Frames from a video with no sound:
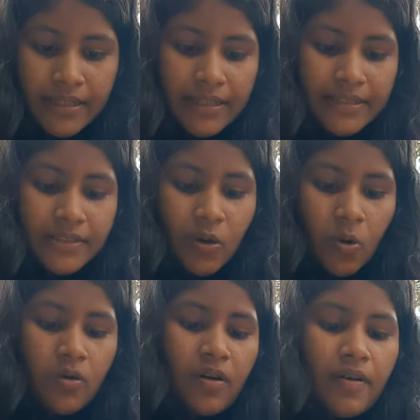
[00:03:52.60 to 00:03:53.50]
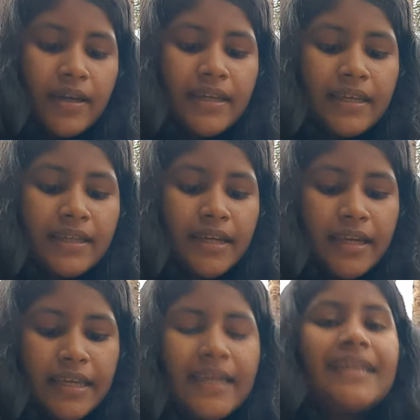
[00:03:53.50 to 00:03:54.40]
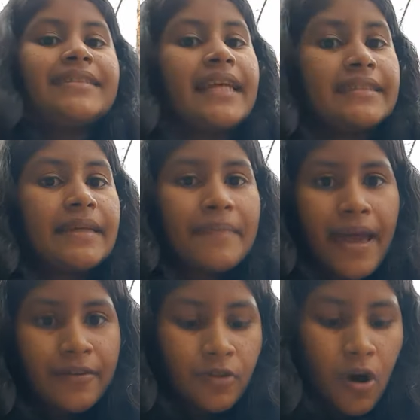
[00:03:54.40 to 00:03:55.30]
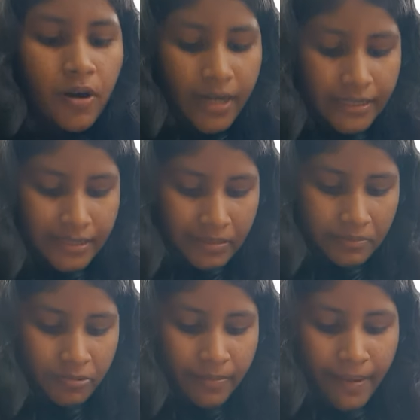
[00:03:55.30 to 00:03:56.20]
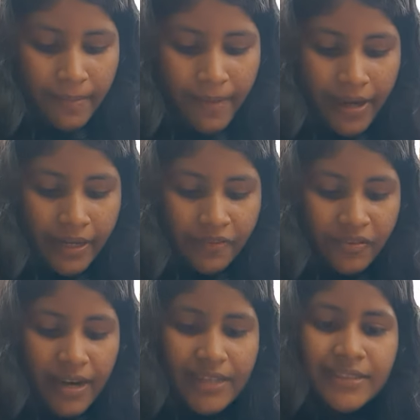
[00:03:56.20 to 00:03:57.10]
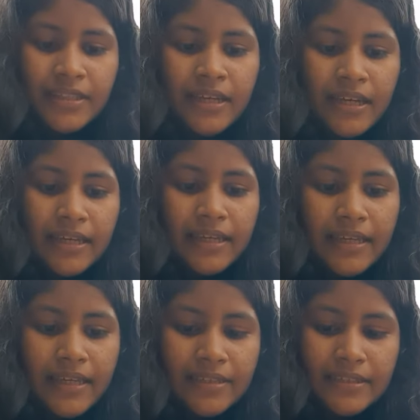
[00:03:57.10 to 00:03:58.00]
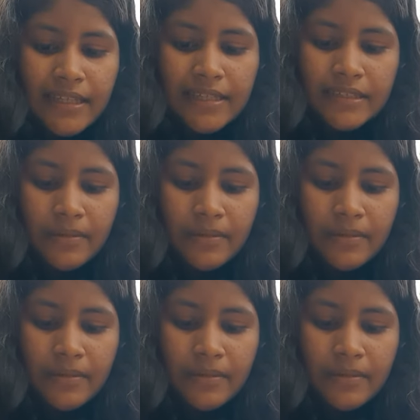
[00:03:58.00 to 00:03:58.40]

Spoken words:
So yeast is a microorganism. Remember, my dear friends, yeast is a